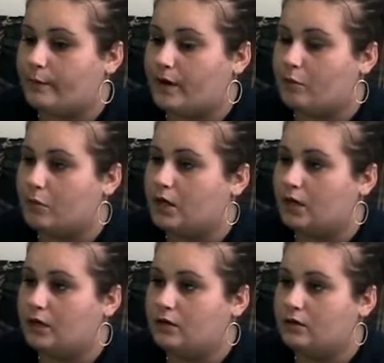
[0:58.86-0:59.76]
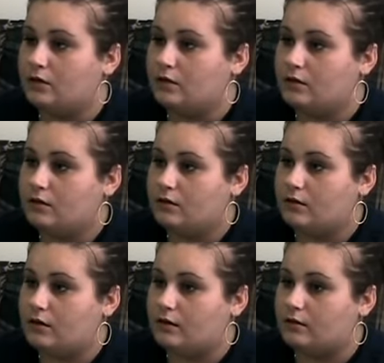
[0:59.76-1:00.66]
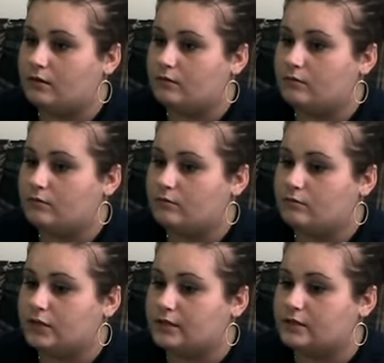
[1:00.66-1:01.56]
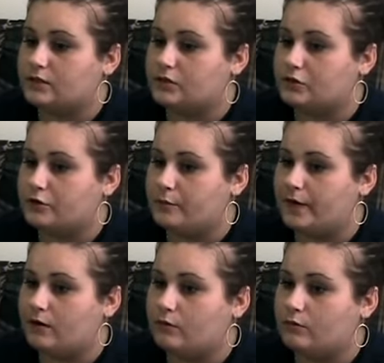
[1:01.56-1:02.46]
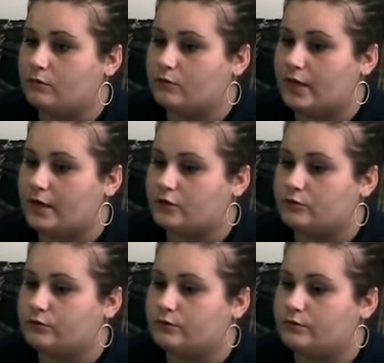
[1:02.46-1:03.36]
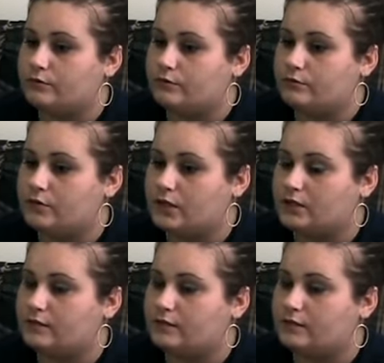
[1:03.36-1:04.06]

about money and less concerned about the actual needs